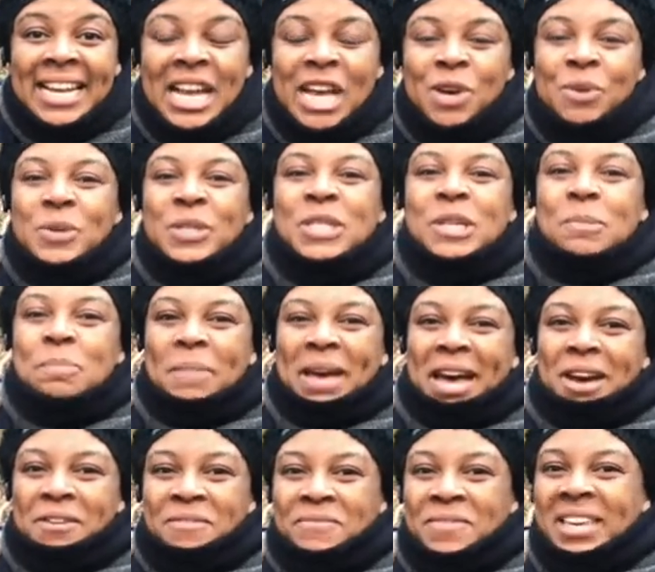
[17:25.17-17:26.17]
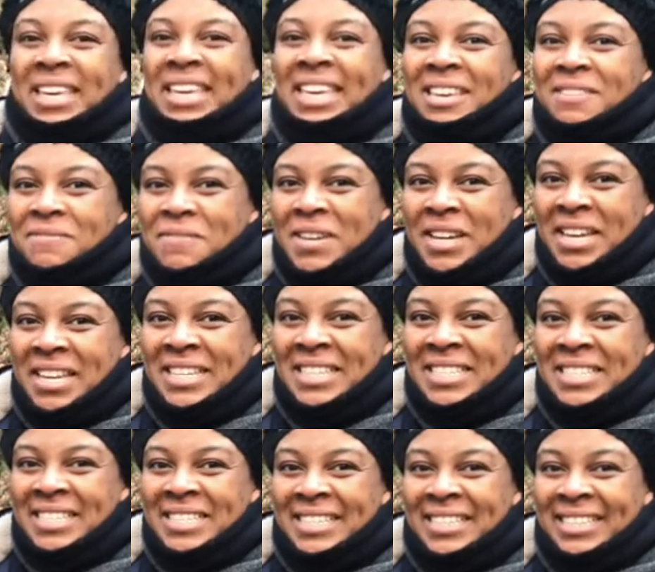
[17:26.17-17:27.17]
was about
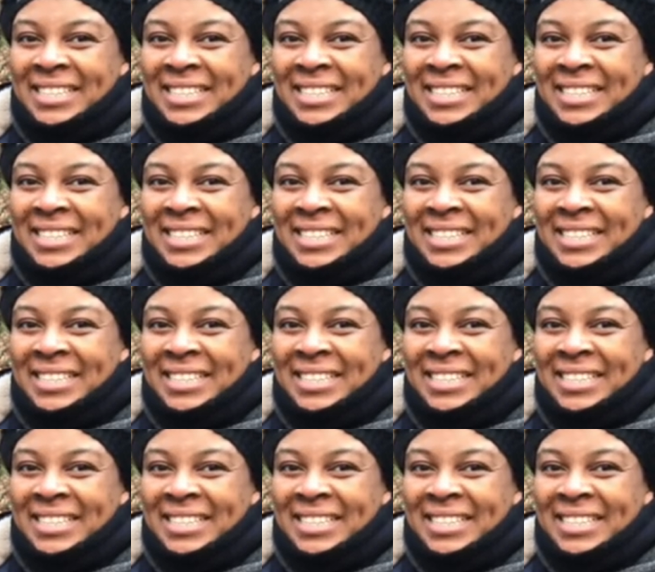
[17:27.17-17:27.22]
forgiveness.